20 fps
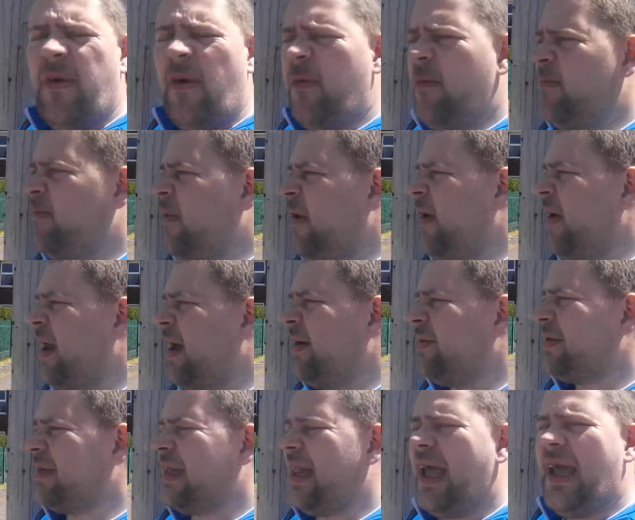well,
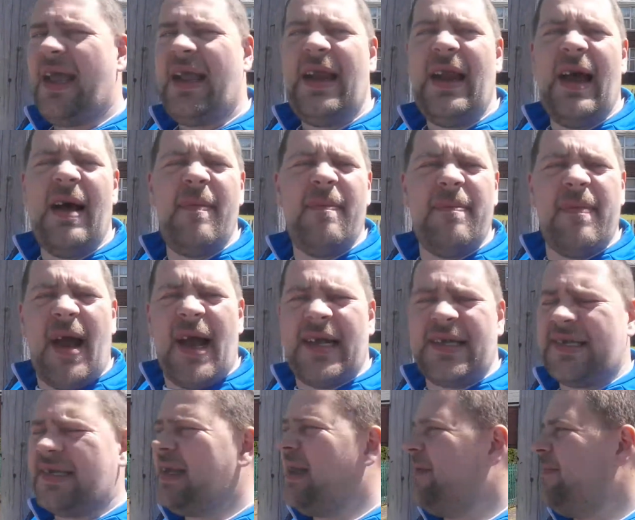Burnthouse Lane
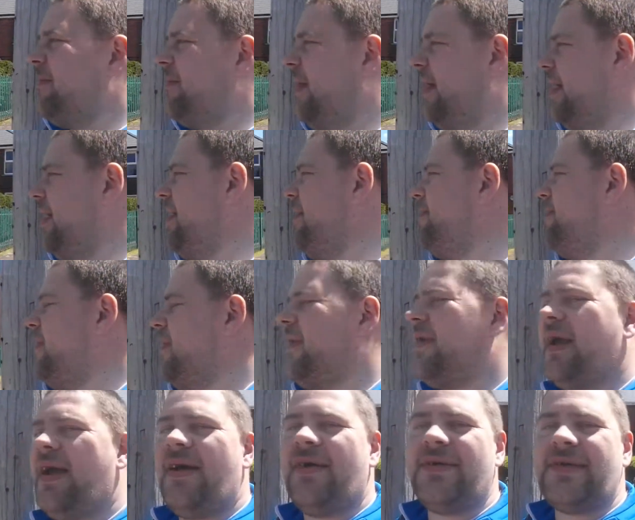Massive mate,
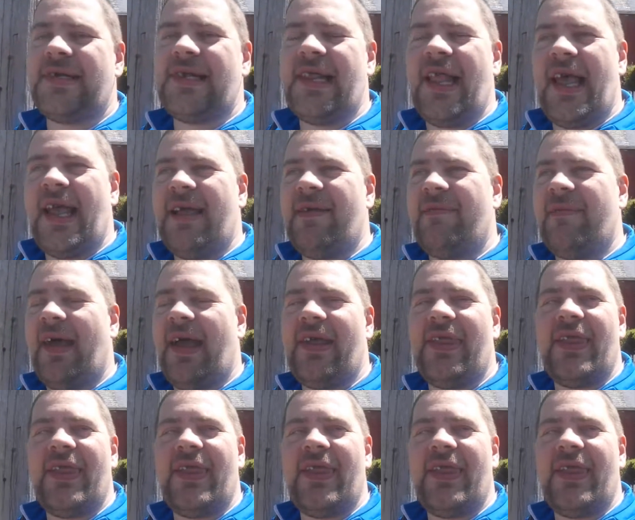Burnthouse Lane mate,